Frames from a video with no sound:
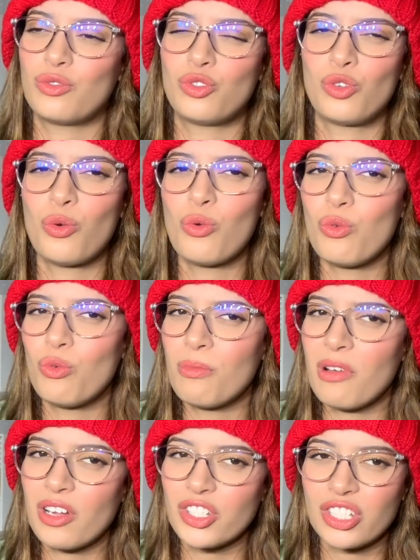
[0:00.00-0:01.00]
too
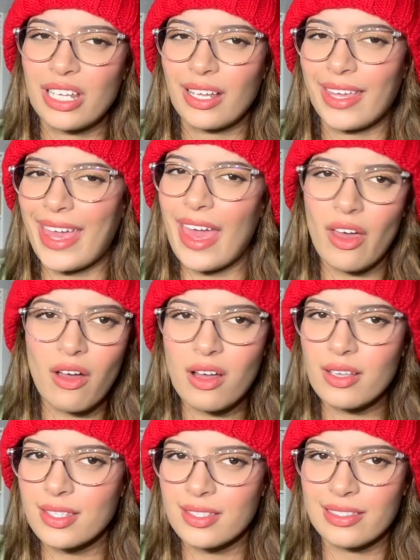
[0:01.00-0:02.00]
much like
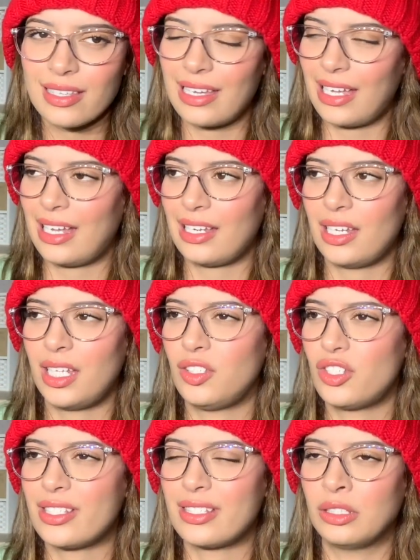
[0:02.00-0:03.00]
chaos, and he
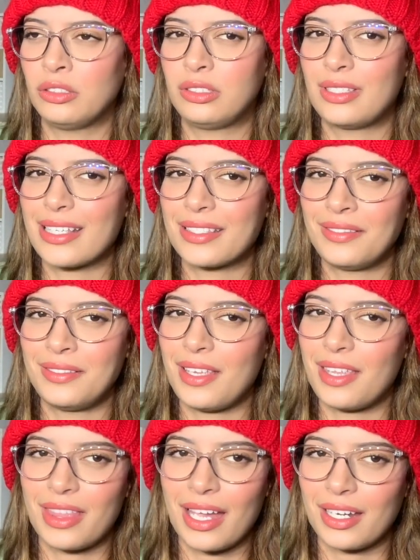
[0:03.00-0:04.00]
just doesn't
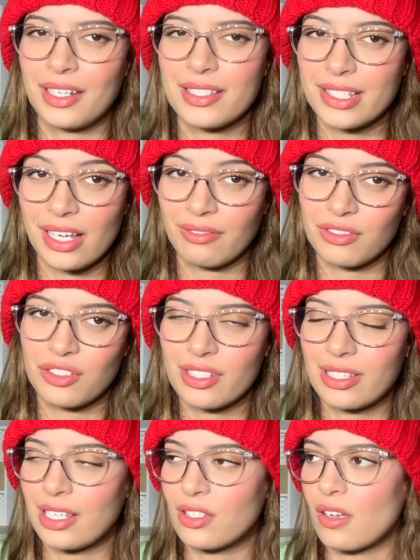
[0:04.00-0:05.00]
need that in his life. I just
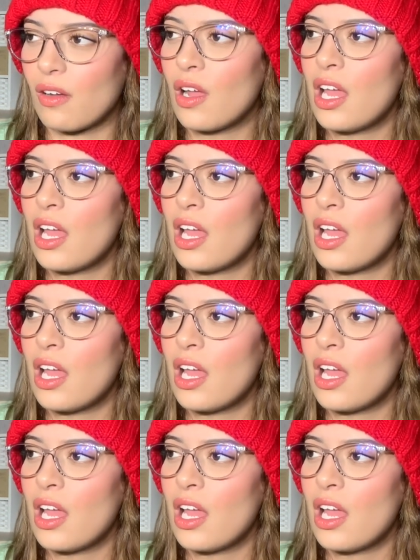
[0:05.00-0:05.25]
think so.